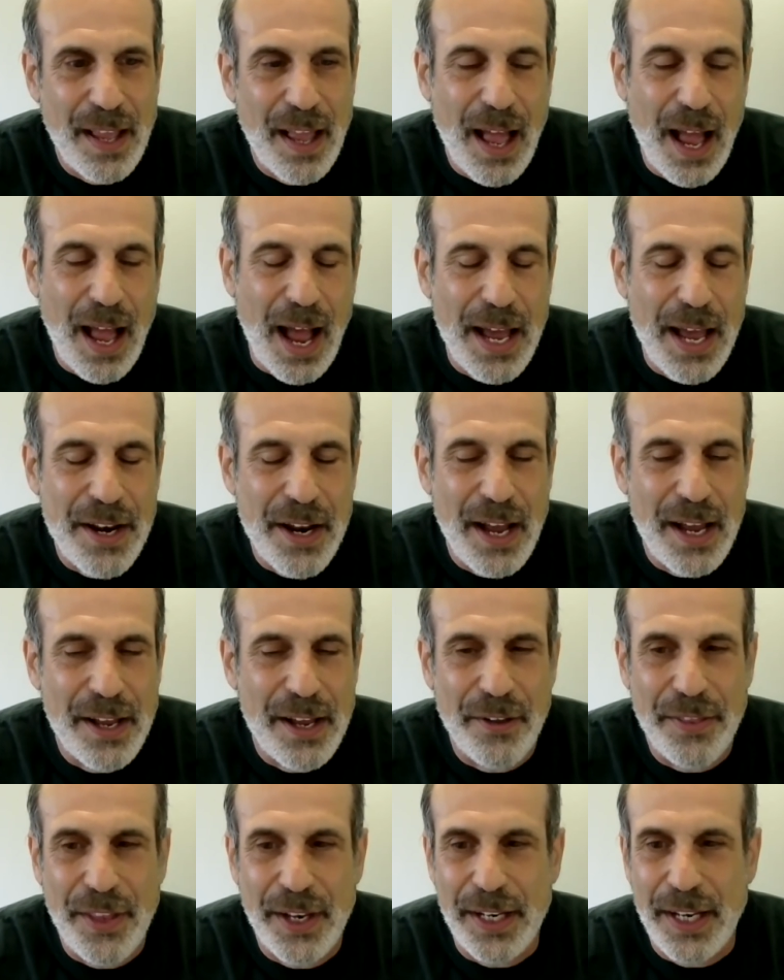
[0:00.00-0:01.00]
I
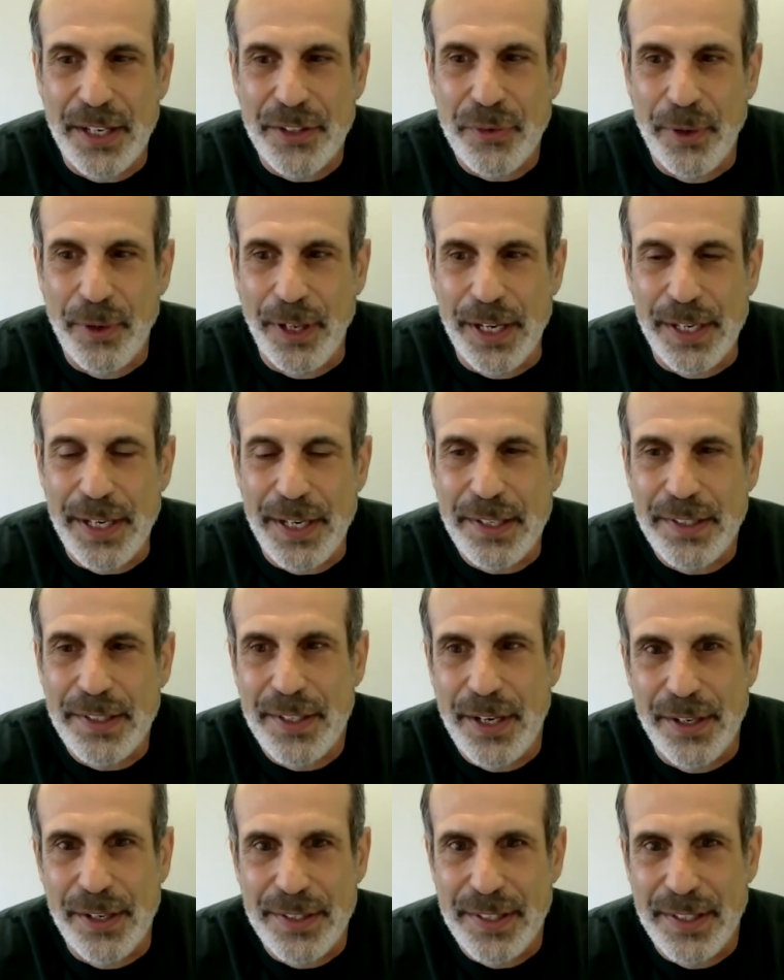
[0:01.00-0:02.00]
don't think that's really
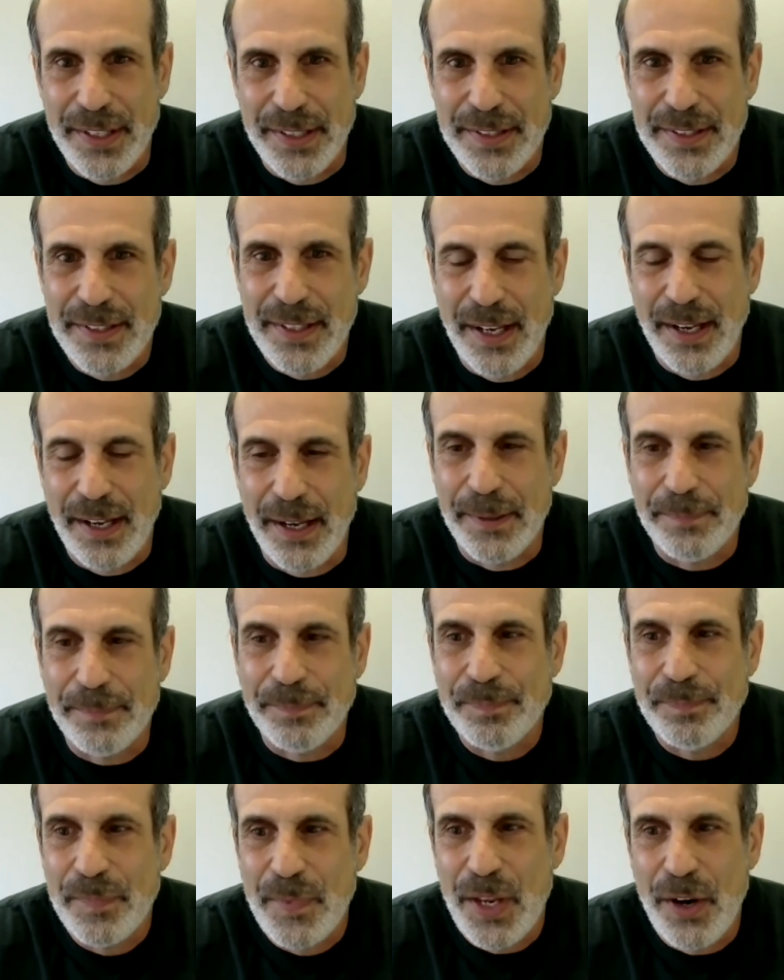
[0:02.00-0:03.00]
necessary, since
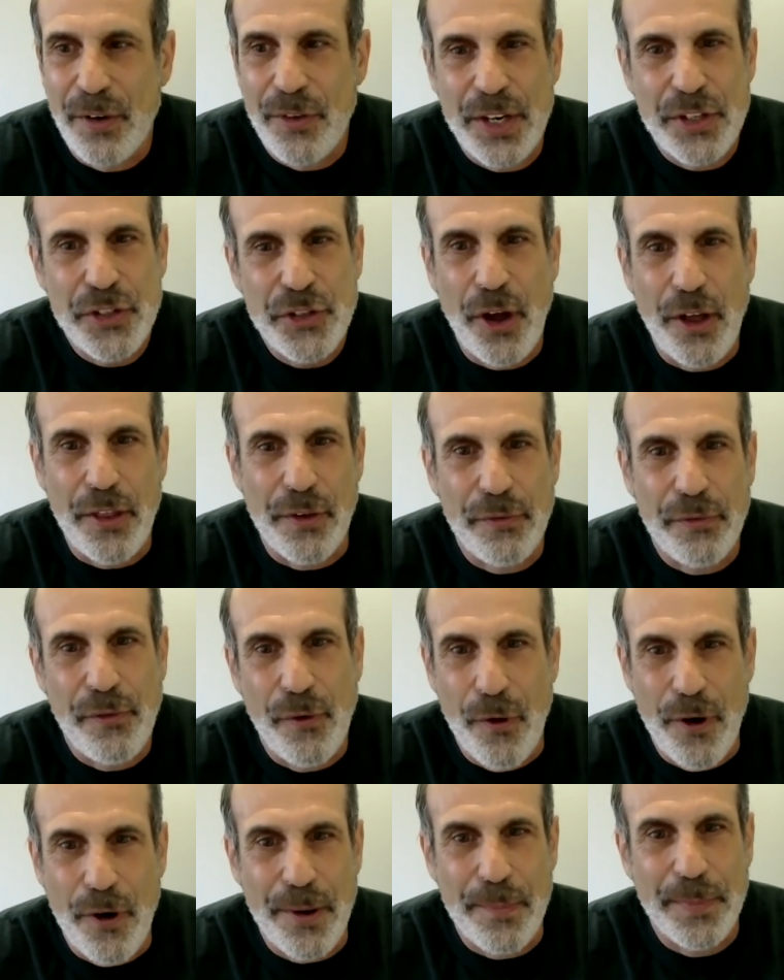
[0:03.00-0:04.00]
you know, they saw the
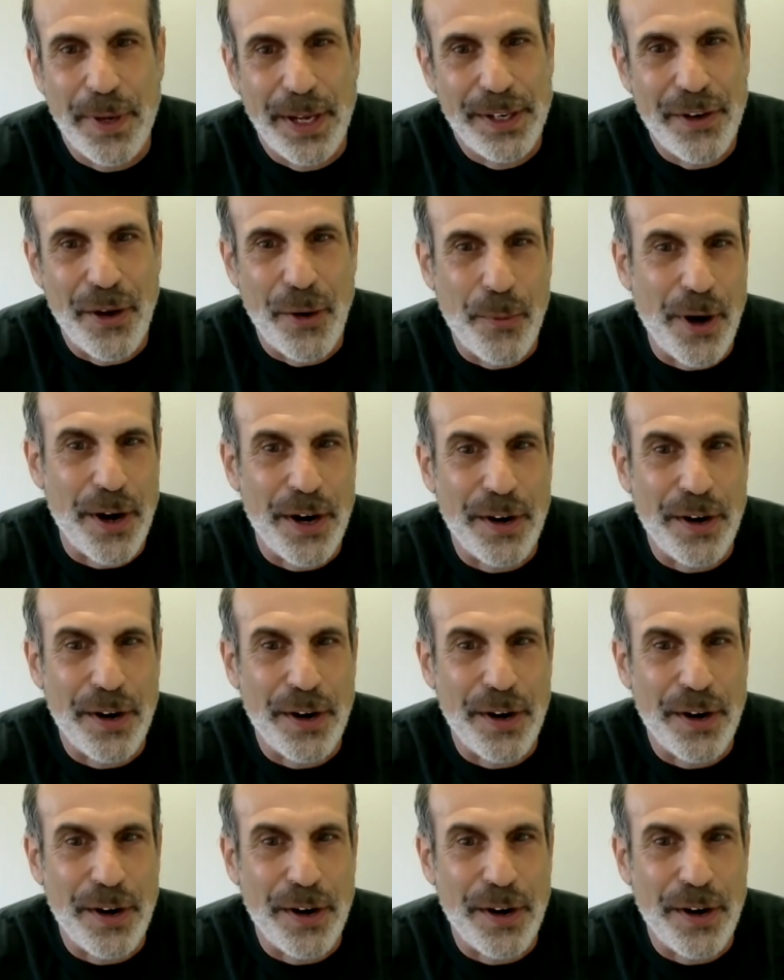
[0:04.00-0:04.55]
form and know where to